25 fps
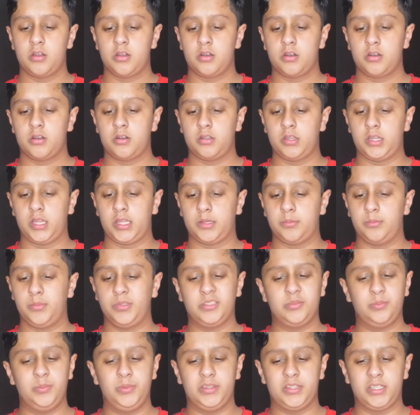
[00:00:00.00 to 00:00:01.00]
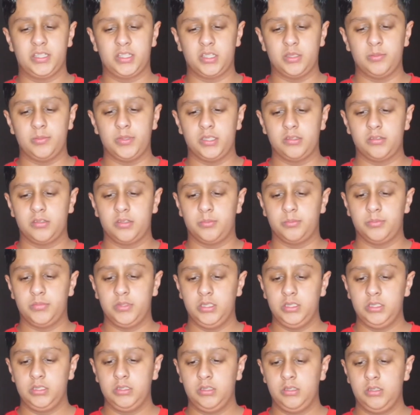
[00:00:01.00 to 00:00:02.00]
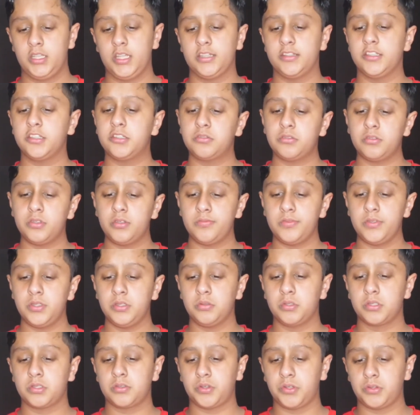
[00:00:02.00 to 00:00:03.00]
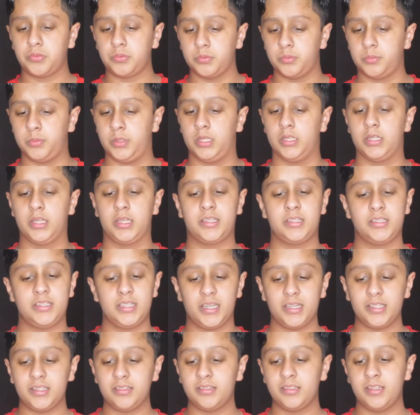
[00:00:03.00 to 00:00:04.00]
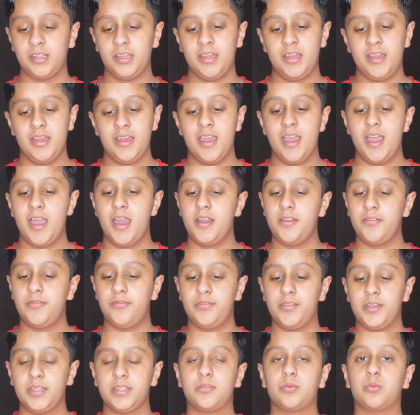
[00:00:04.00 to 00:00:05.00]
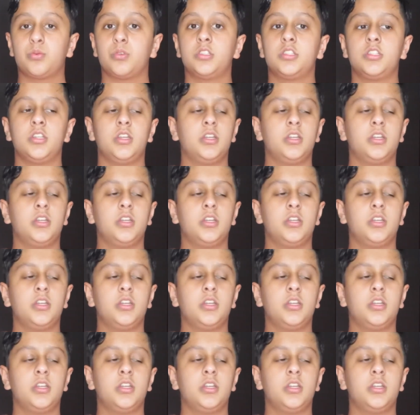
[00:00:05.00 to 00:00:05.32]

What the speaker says: or, like, makes me think about something. Yeah, this review agrees with me. Like, Dex and Fitz were